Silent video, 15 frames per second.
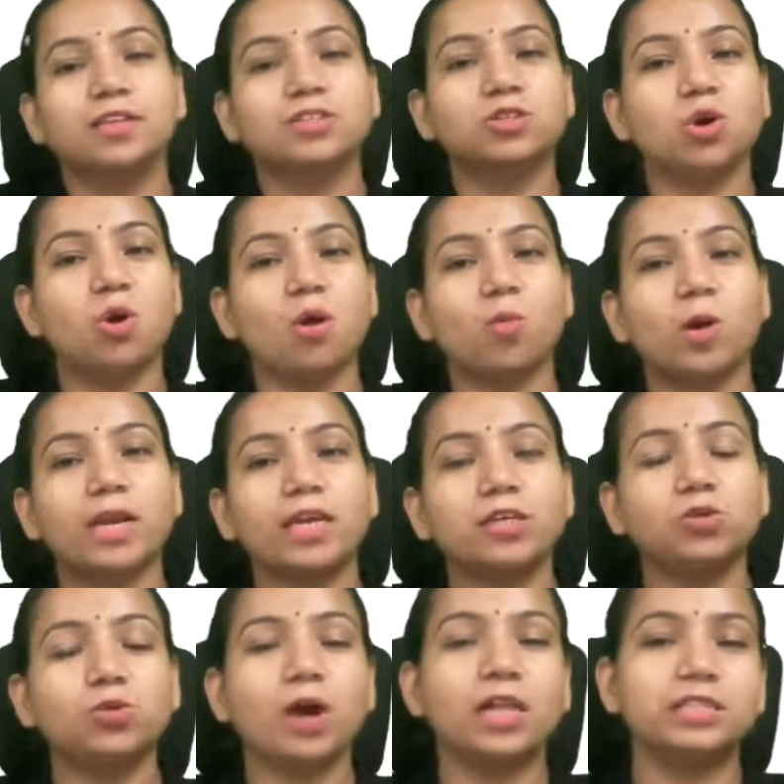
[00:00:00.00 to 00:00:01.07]
So what I'll
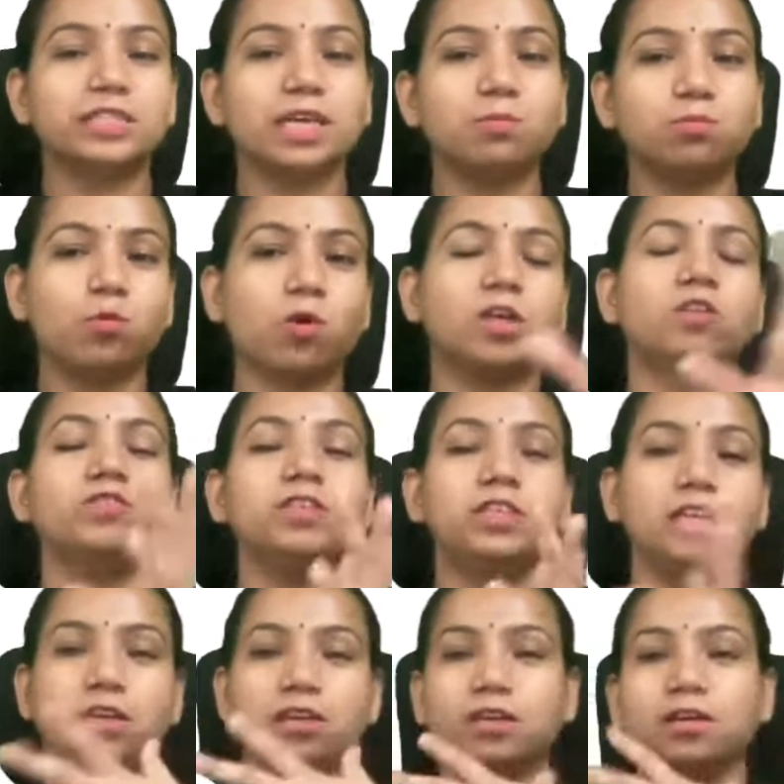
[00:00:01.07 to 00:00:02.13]
do, I'll skip one of the
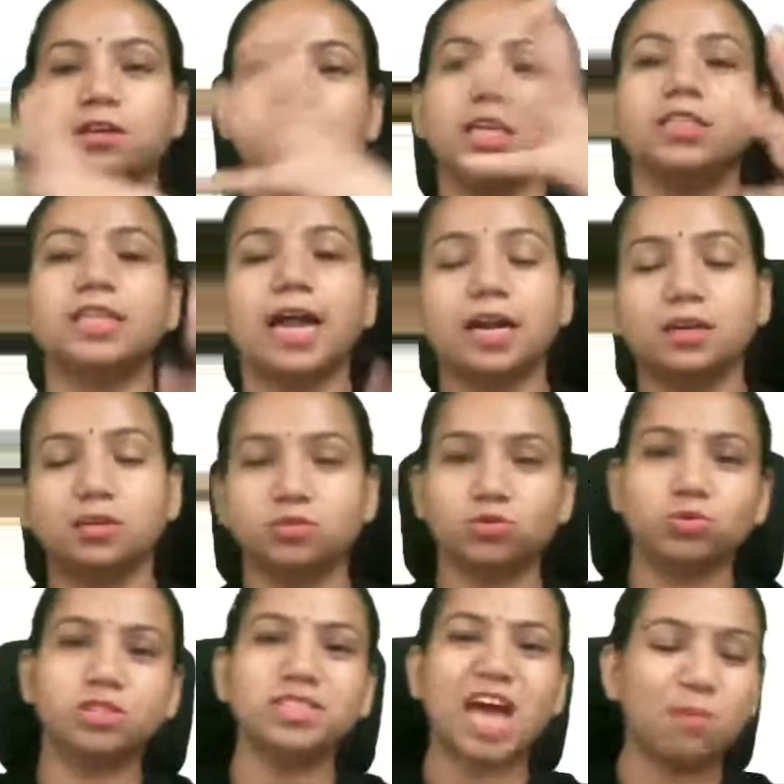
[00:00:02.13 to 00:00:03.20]
T in that. So
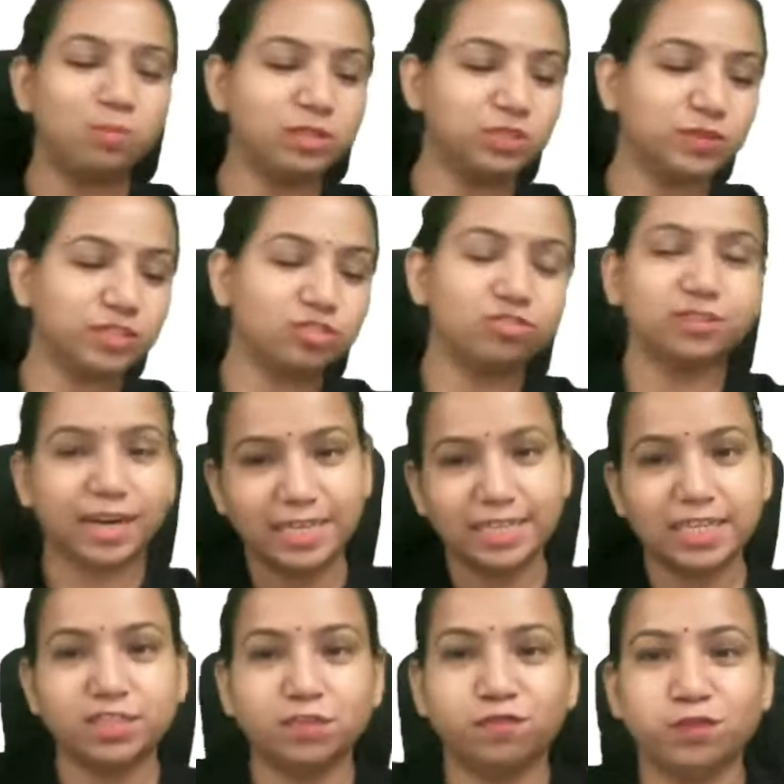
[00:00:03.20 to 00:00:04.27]
this happens when you write
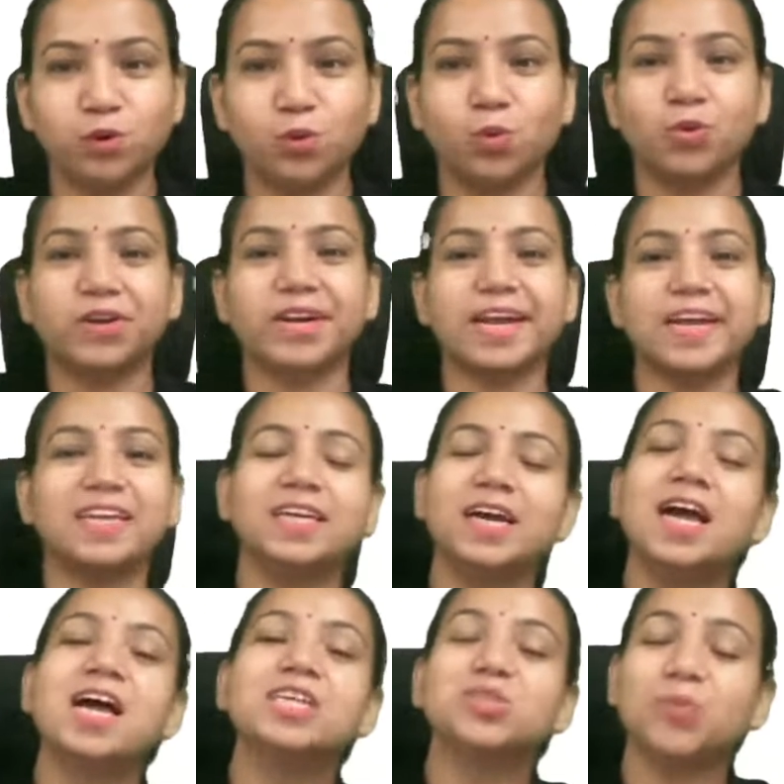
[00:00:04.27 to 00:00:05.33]
in the flow, right?
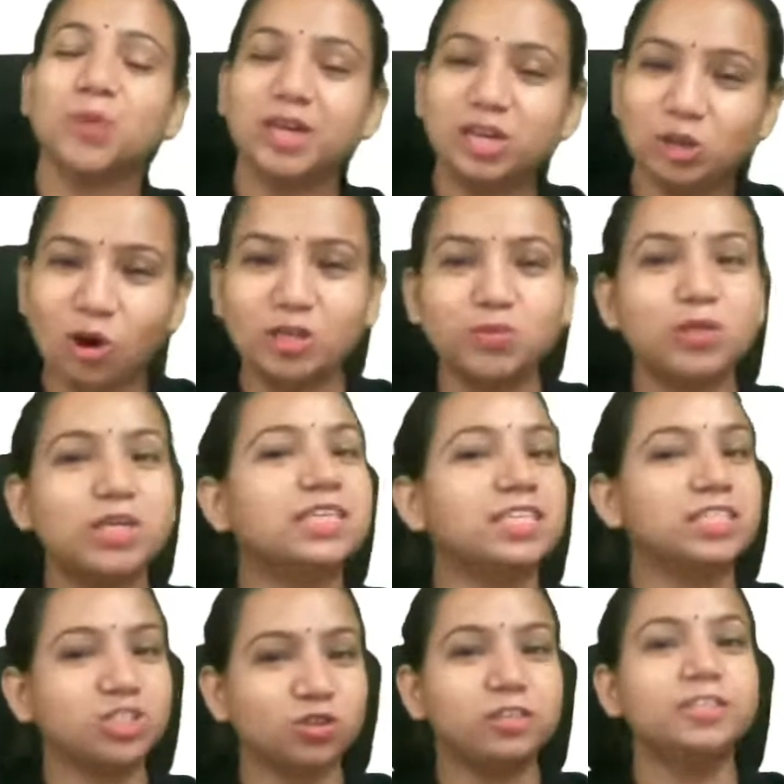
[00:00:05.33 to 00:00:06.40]
So when a non-volatile
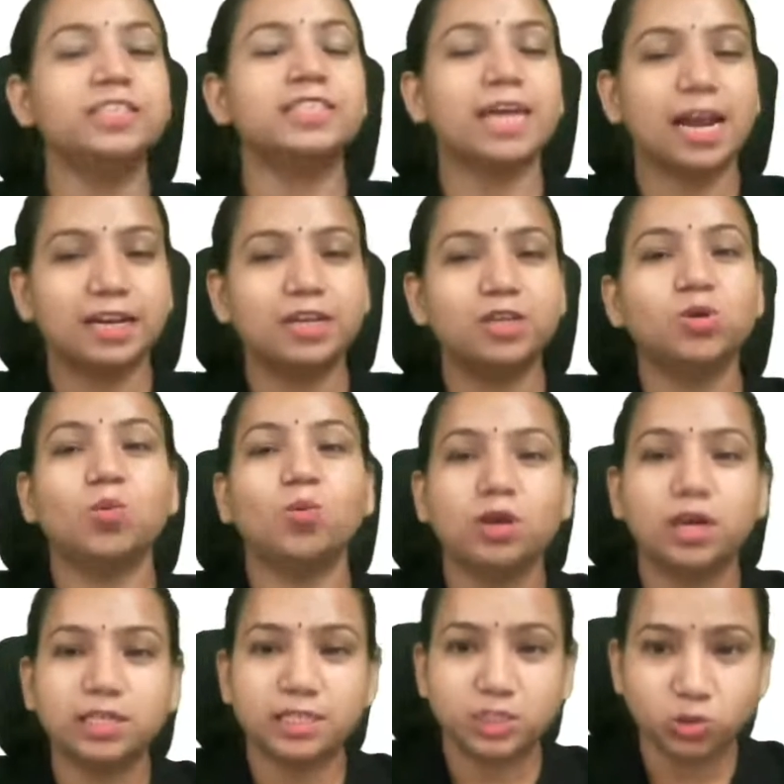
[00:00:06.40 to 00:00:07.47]
solute is added to a
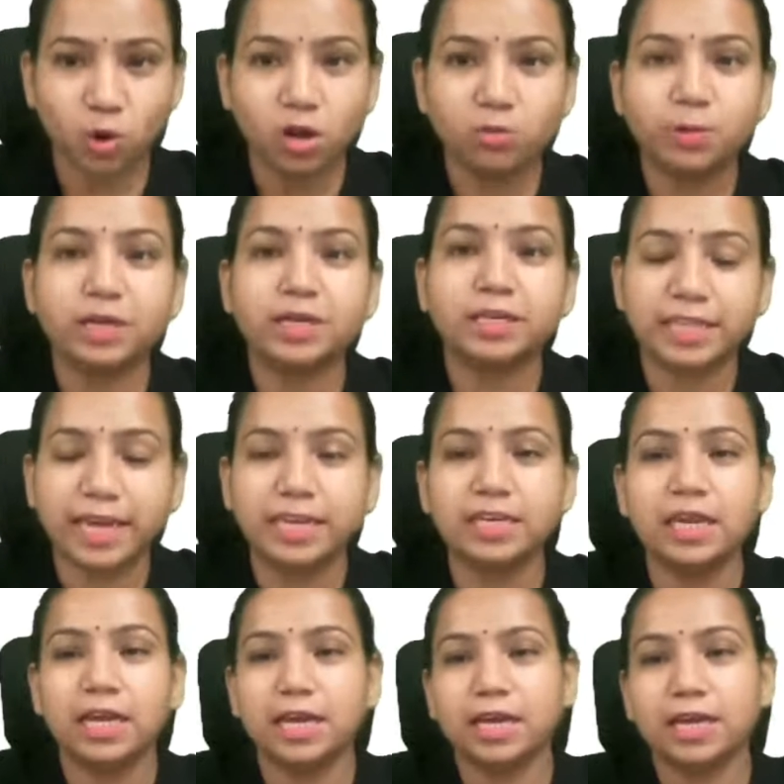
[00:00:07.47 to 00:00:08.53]
volatile solvent,
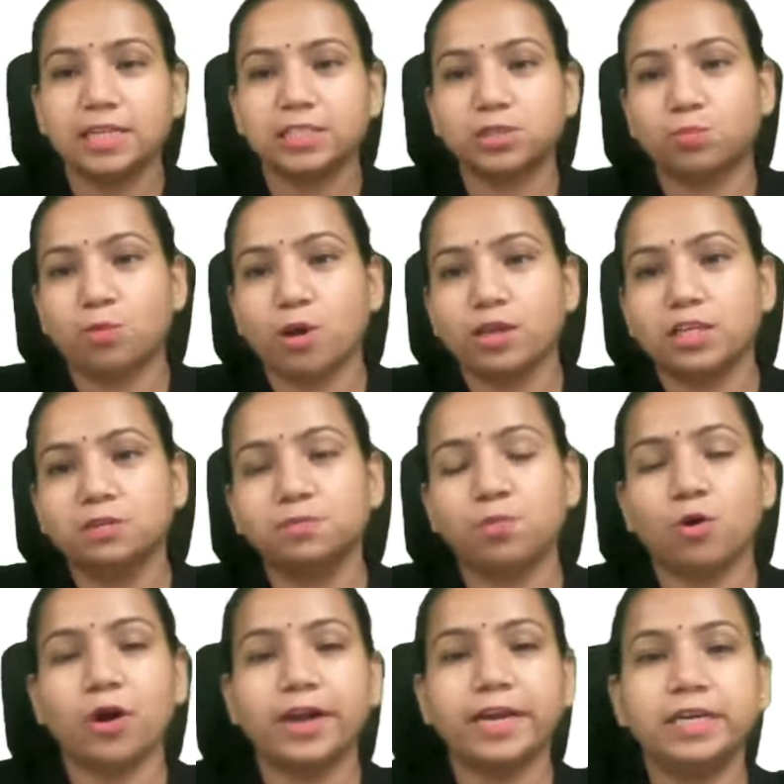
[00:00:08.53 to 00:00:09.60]
then its boiling
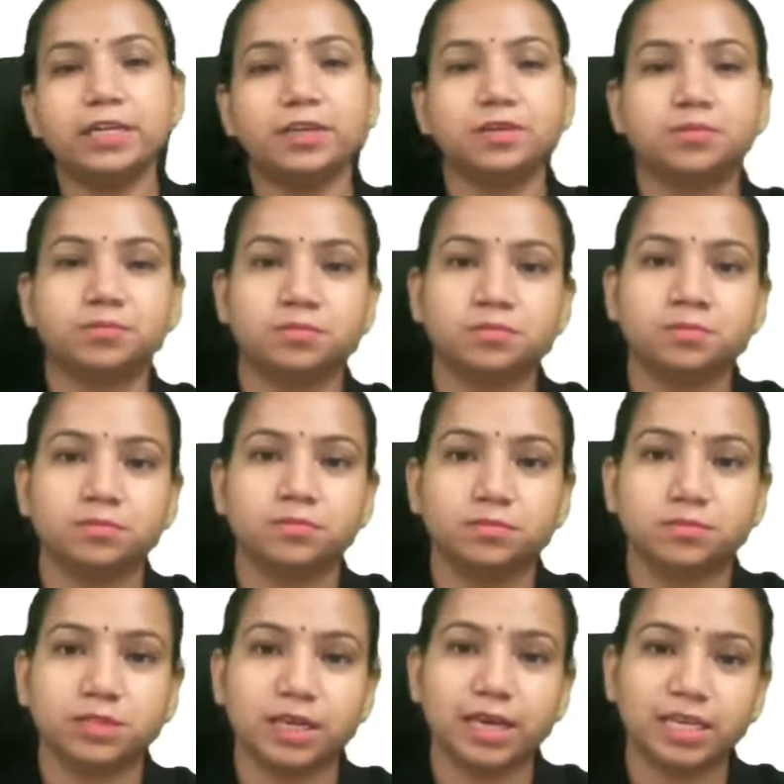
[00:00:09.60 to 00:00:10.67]
point,
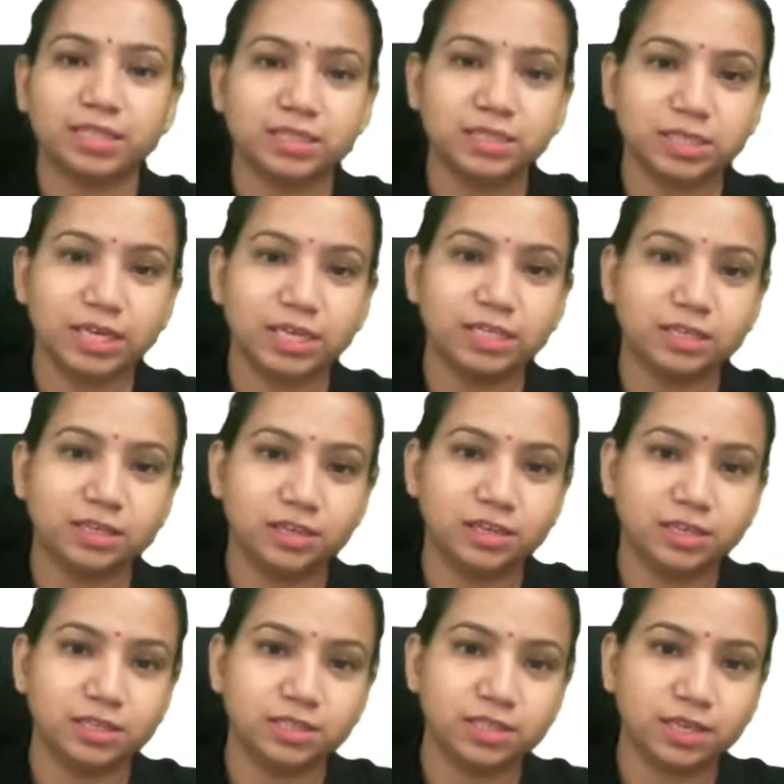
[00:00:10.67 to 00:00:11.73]
yes,
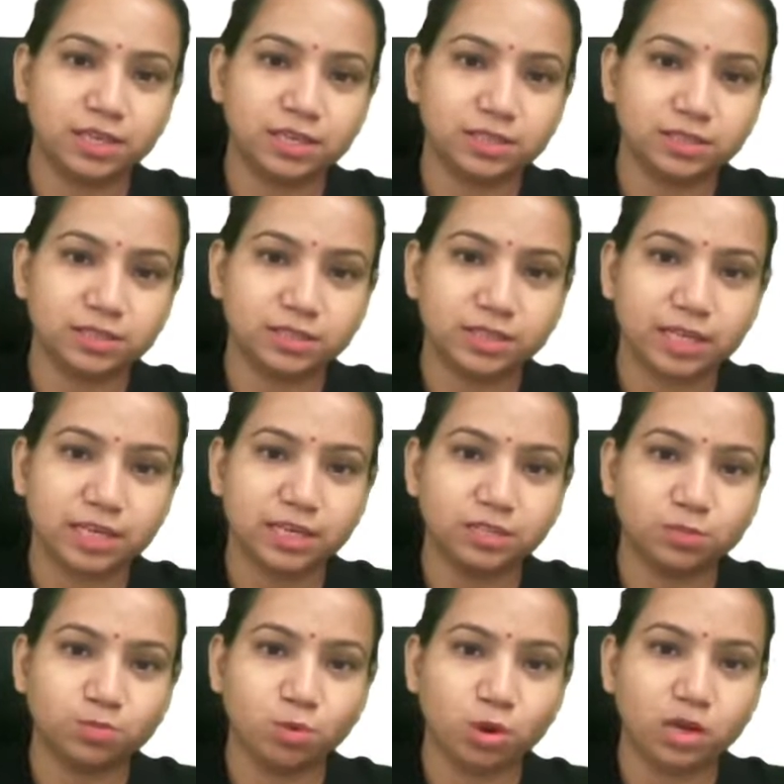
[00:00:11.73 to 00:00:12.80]
increases. Then its
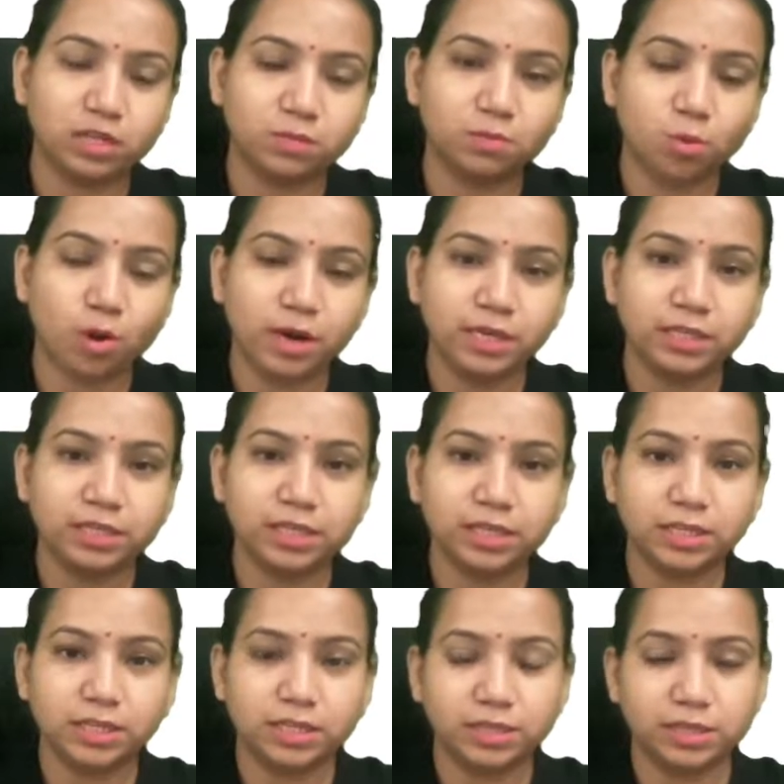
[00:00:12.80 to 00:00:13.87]
boiling point
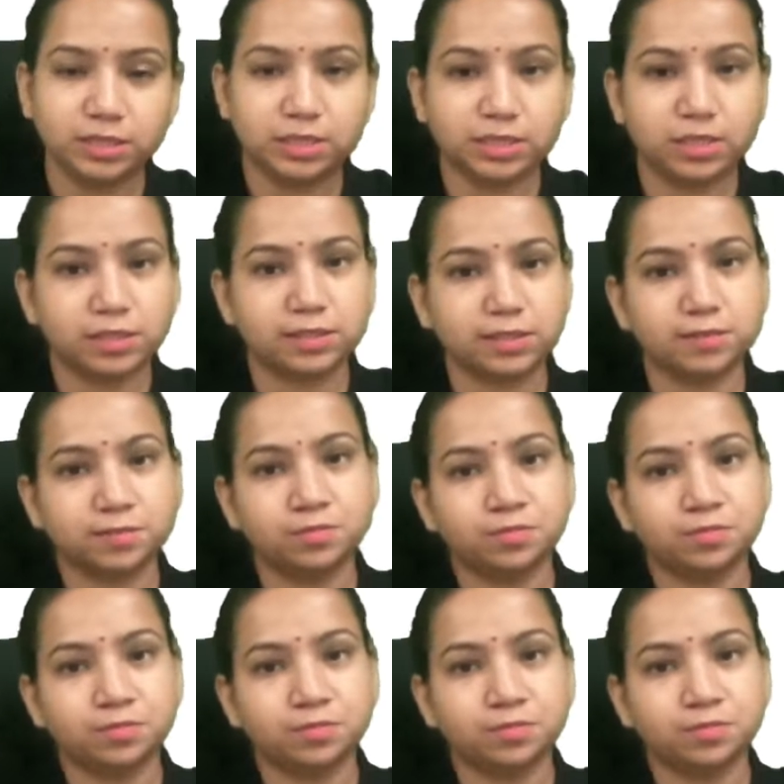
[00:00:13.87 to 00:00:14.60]
increases.